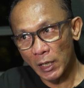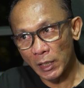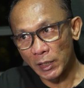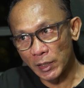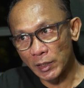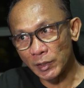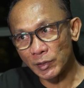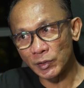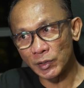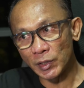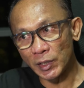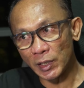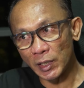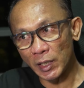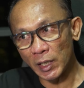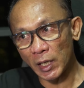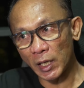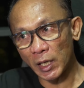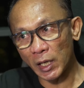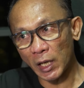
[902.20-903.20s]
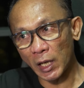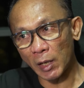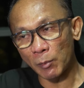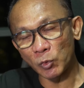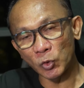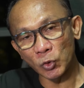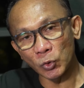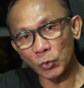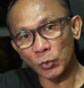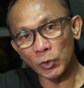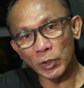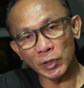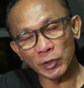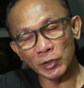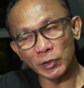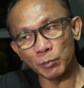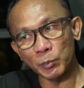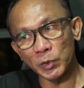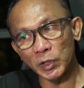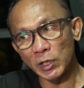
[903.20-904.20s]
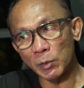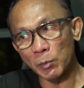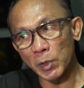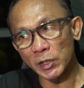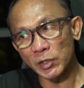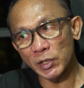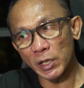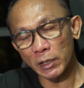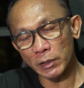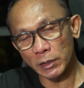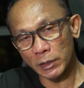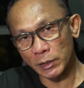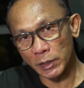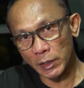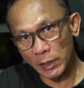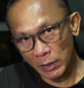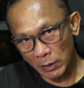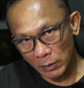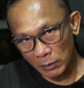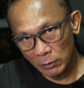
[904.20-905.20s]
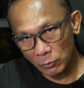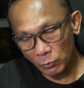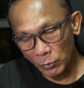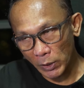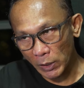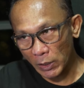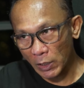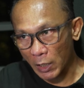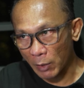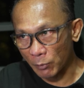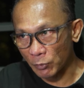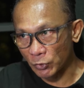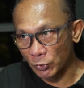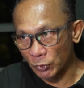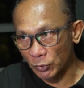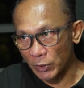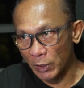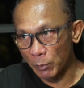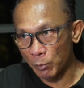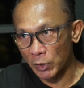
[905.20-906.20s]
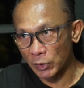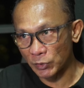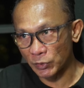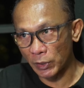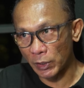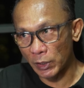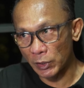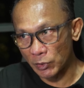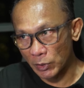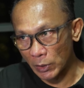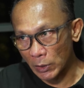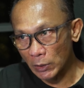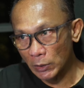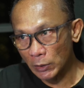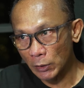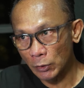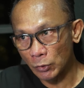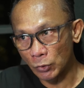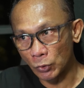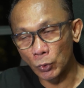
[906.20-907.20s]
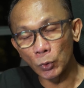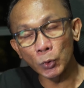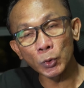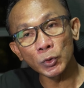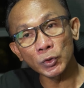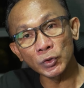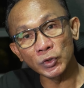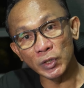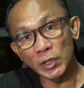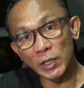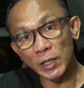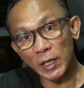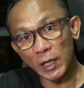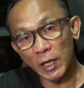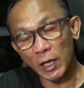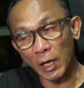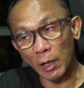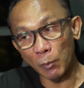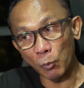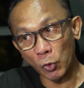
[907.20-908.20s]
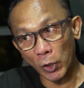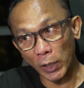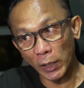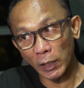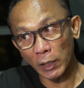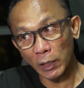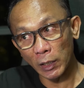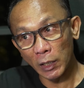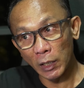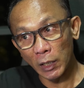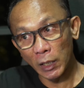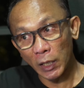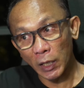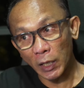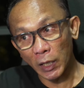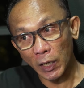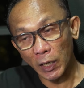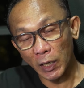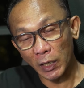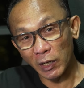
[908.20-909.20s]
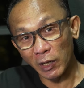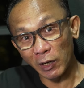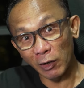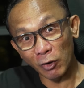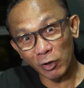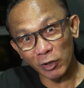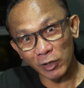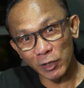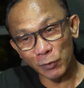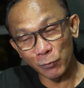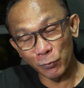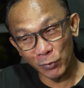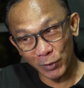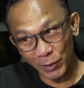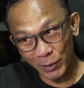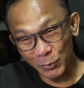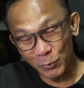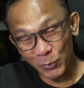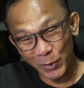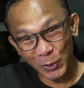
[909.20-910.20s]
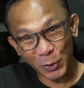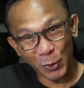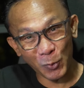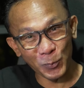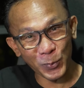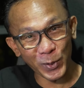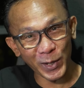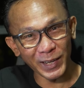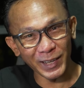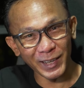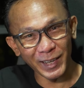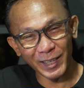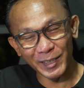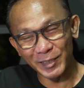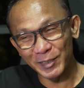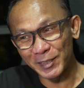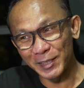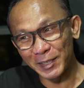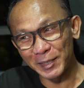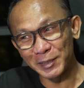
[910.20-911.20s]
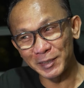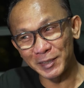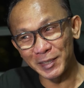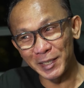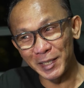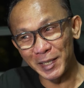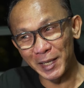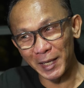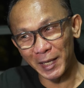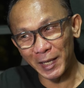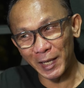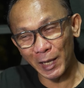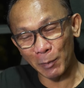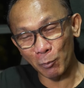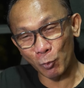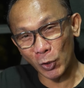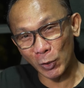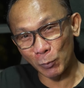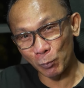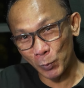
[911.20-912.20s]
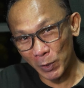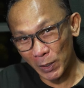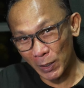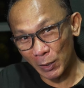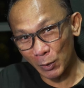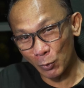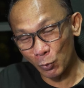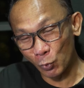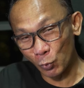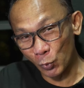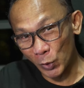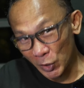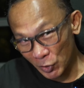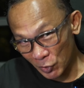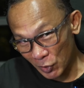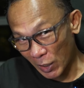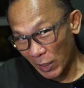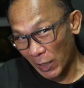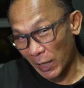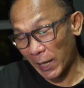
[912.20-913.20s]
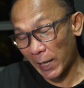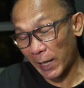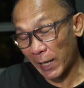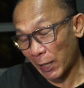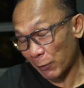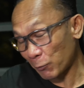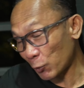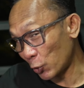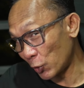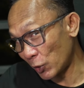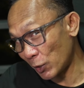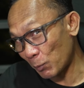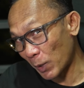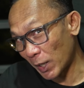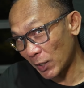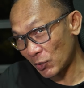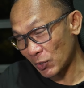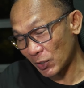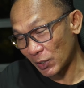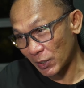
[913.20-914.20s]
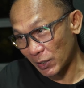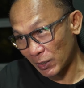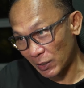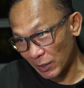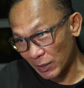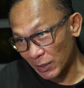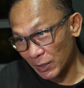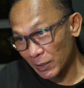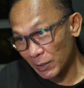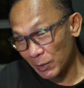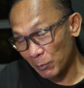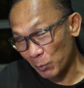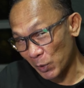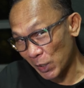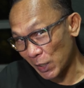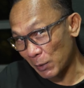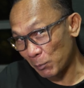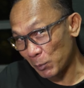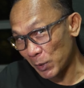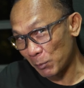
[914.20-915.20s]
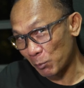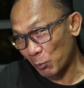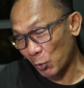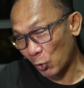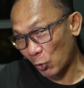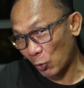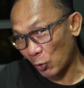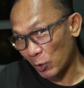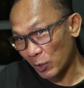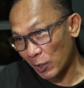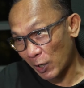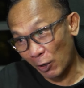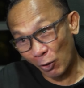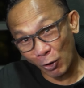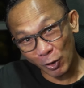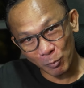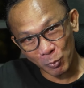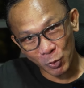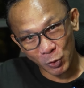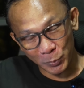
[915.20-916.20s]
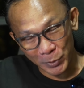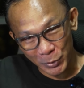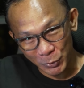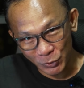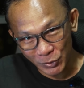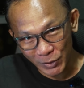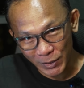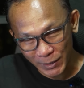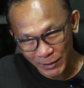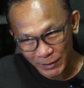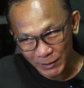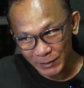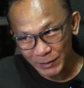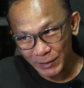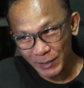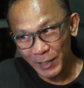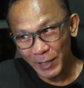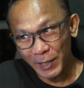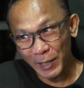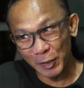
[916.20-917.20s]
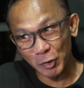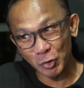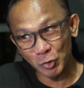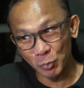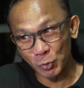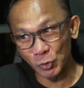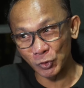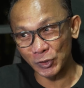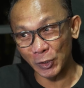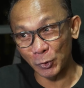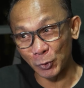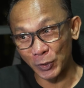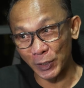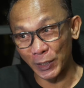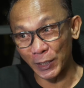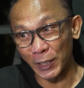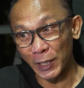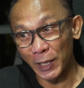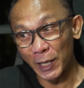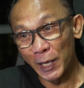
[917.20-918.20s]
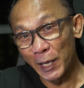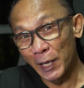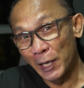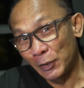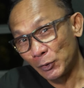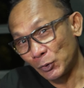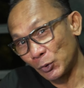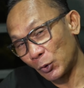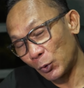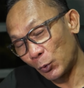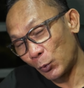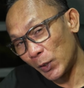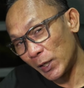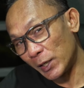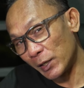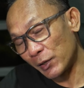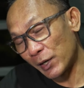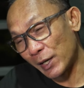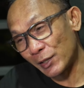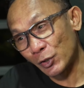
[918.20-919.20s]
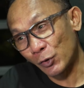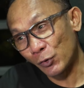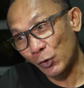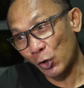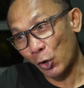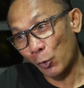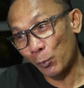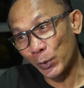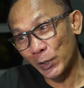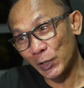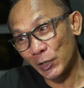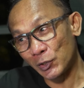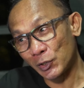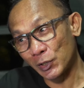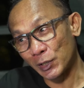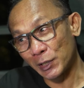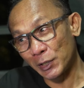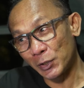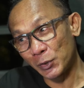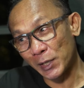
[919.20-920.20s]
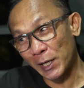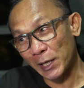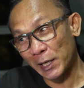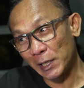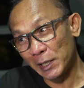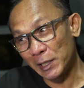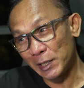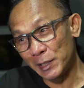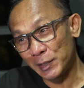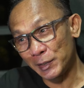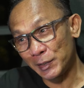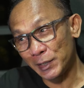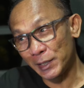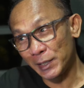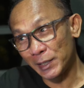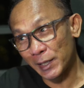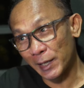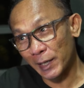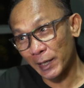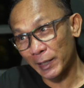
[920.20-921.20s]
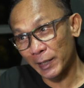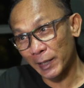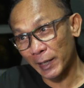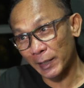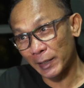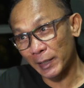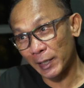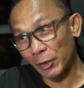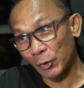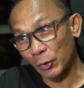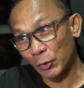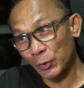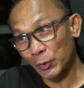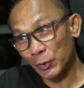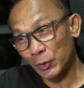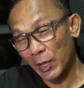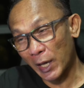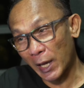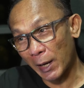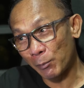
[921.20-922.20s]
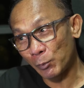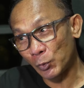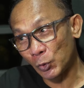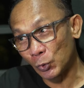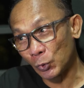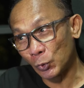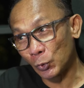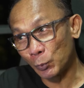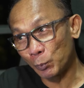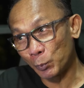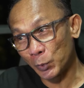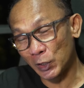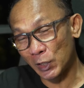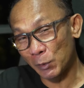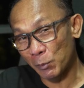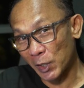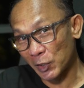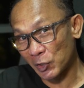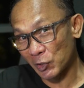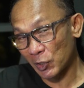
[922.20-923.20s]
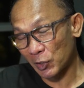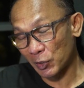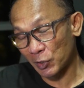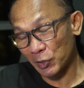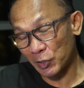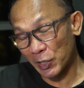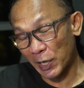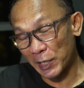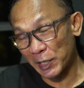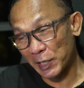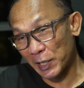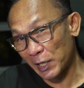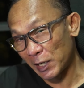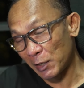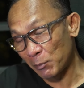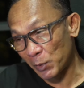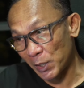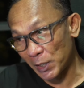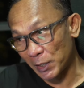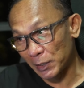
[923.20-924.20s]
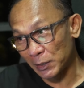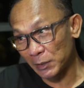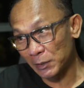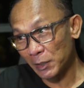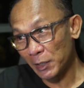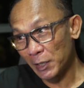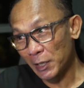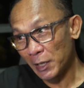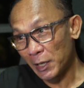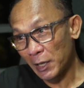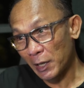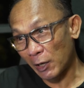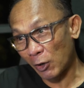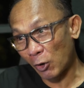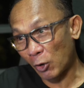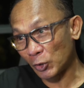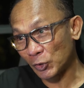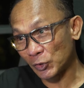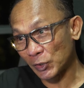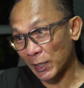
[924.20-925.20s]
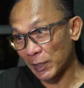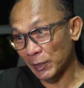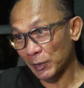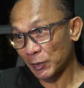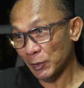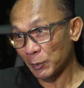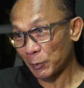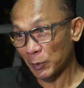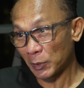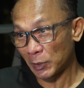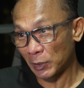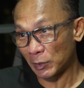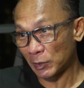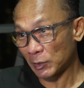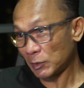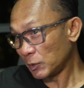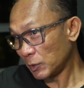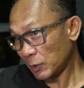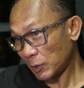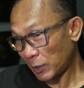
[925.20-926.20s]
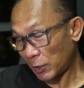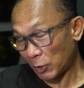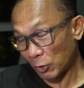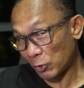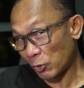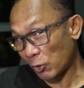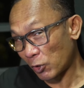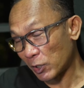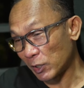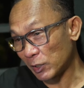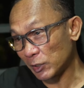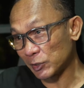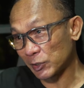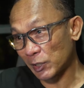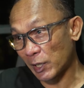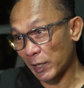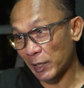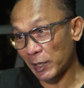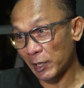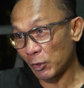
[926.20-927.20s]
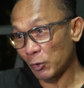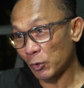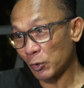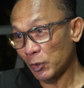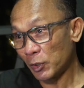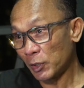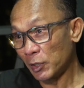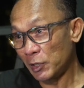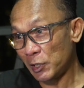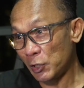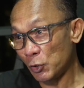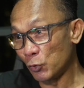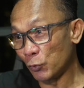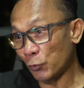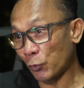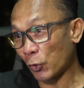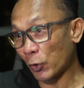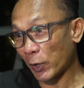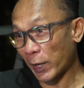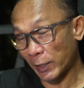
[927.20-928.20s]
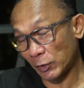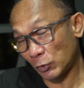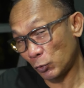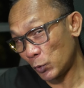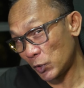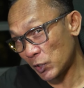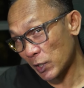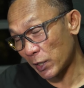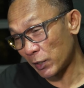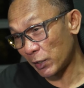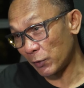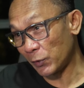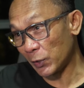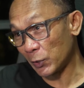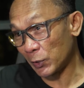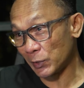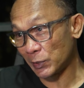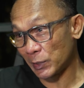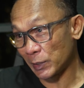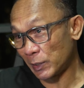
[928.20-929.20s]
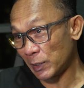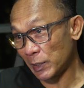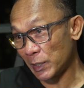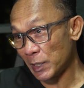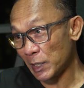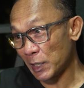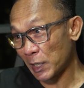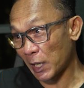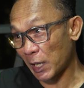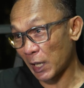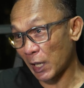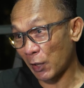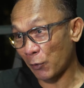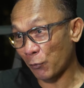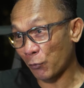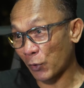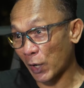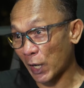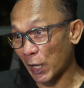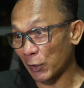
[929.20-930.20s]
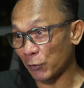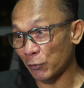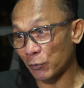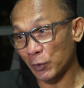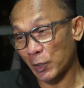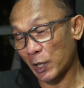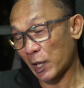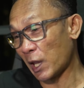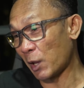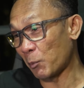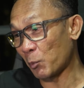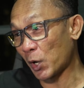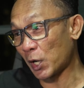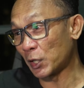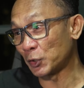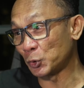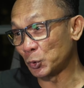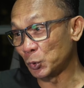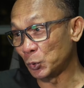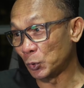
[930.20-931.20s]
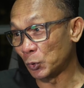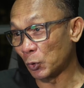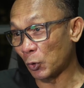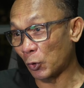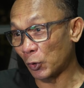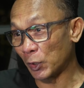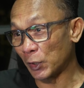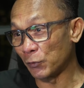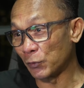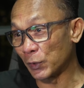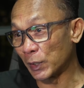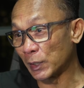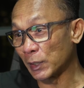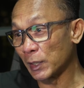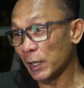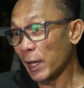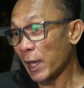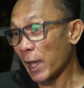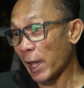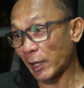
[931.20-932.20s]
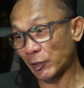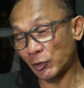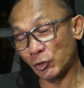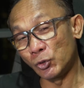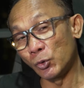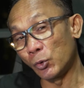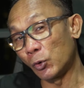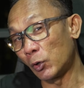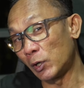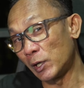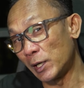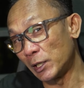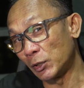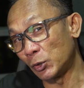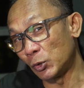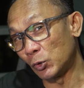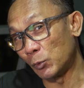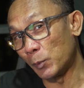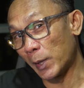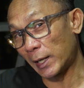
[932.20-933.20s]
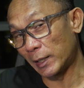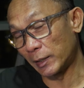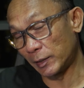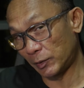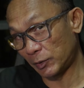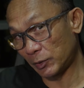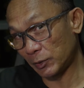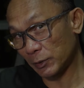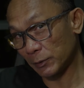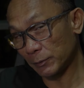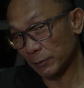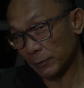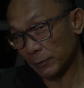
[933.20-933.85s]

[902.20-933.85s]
this CDA-M2 is pretty much identical when it comes to Timbre Signature to CDA-M1, and a lot different when compared against the CDA-M1P, which I have already mentioned earlier, being a lot more musical and smooth sounding. So with the rest of the competition, you can clearly see there that, M2 pretty much right there in the middle, alongside the dongles like Duo 4X, which I reviewed recently, KA5, MR2, or even X Duo Link 2 Balance.